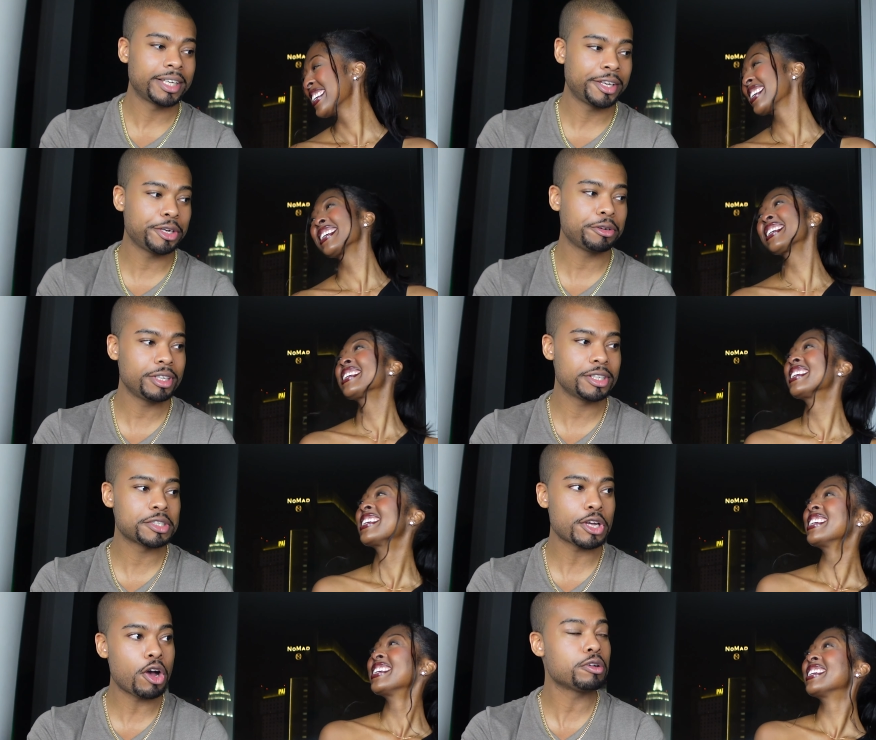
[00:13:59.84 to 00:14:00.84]
Speaker 1: here
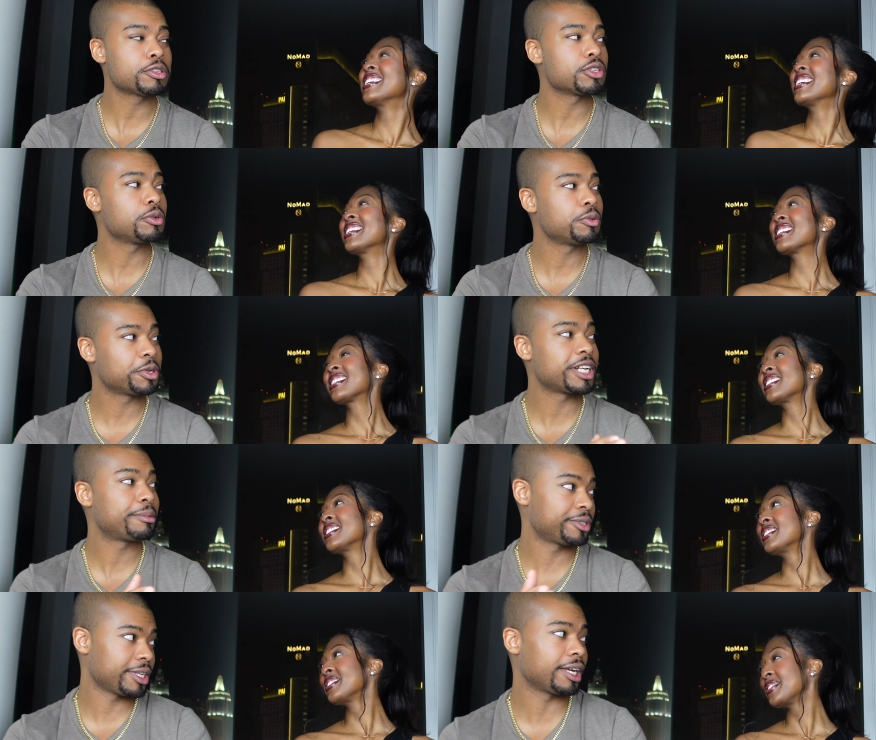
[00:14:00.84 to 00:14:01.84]
is also what
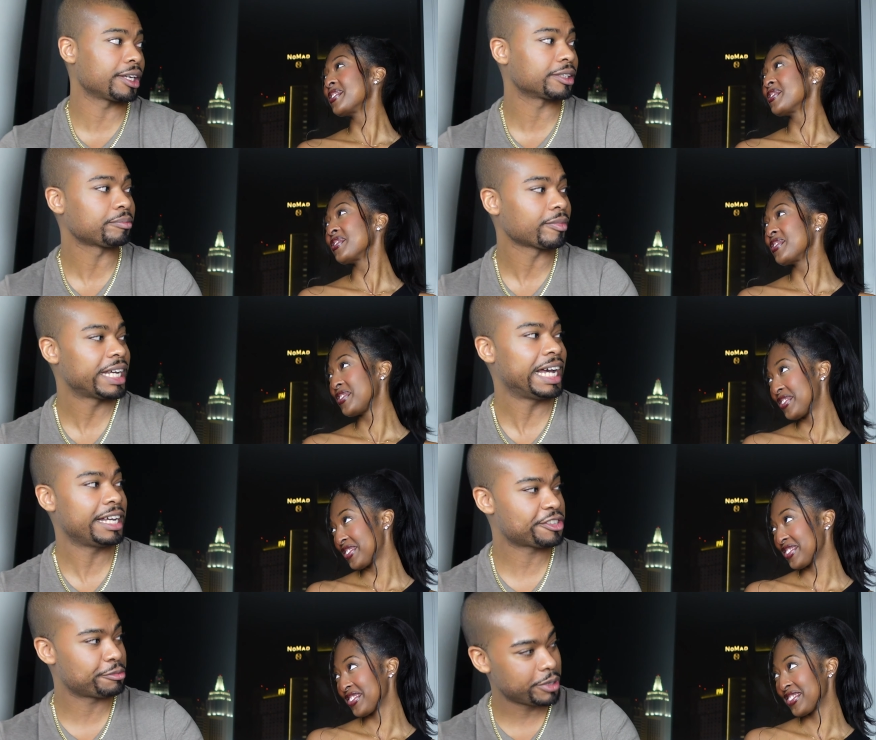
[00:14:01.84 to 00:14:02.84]
I'm saying:
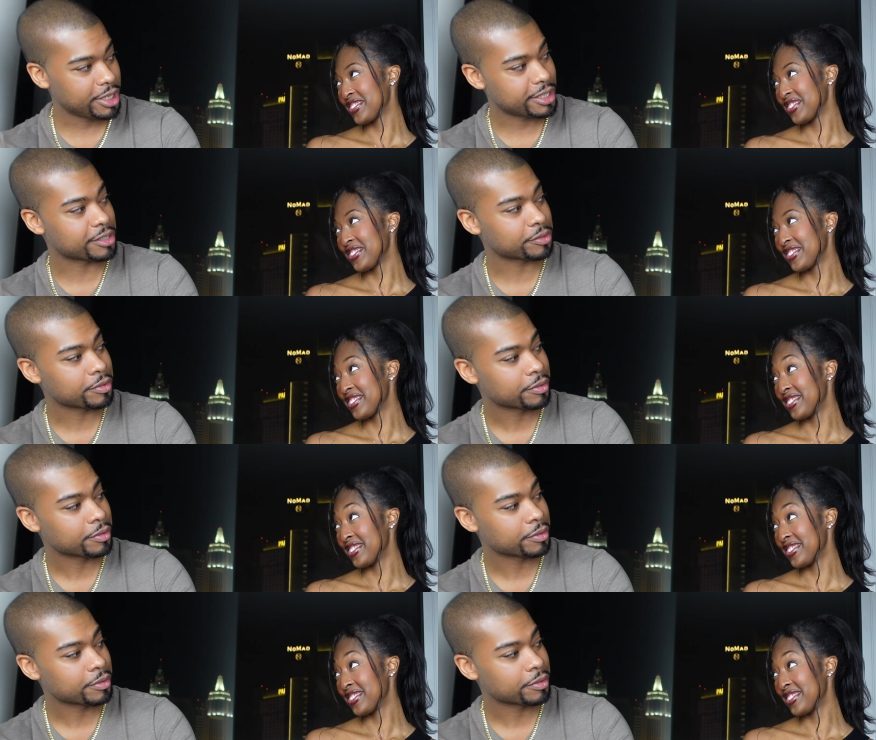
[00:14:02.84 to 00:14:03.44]
as men,